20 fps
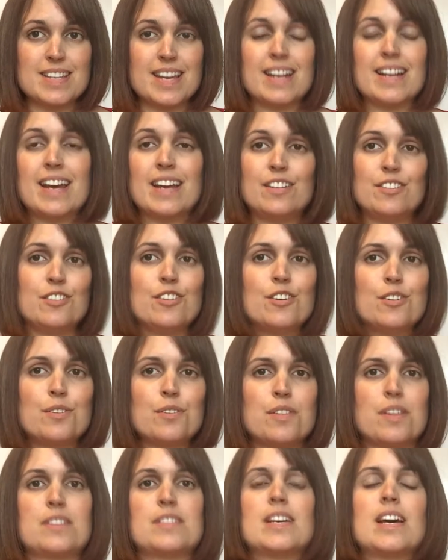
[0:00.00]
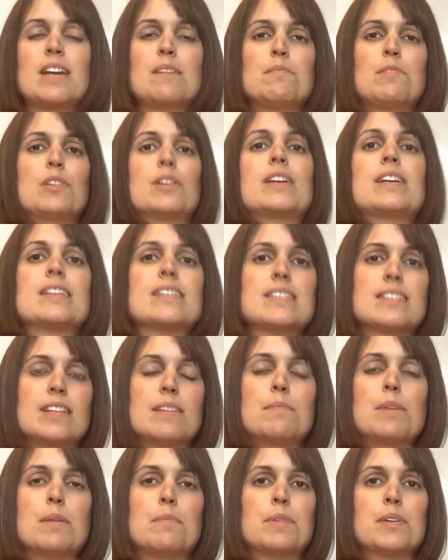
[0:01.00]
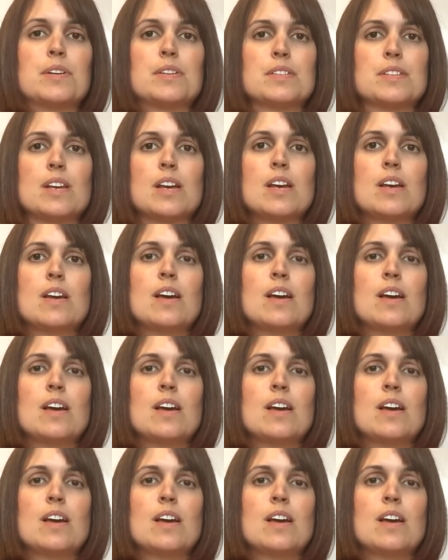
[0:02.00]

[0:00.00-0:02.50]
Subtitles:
and I know that I'm looking slimmer because